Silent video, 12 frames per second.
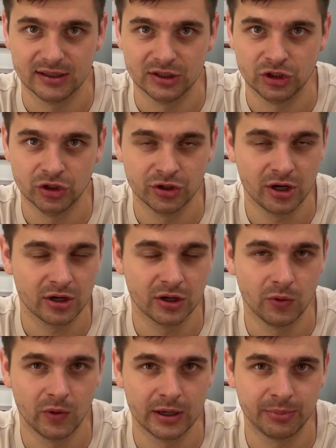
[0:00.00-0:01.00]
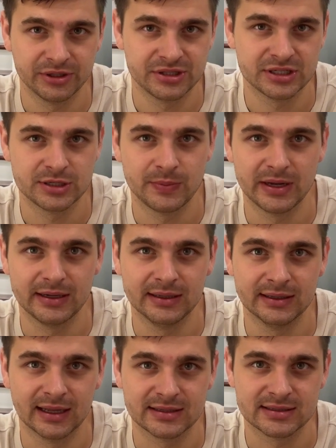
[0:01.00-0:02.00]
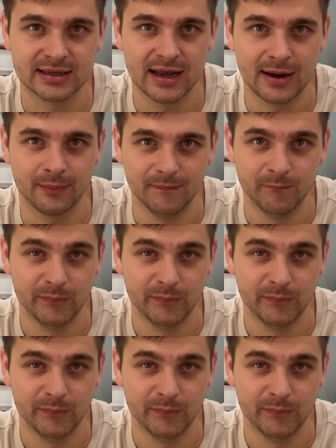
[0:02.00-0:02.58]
you're not going to want to participate in that scam.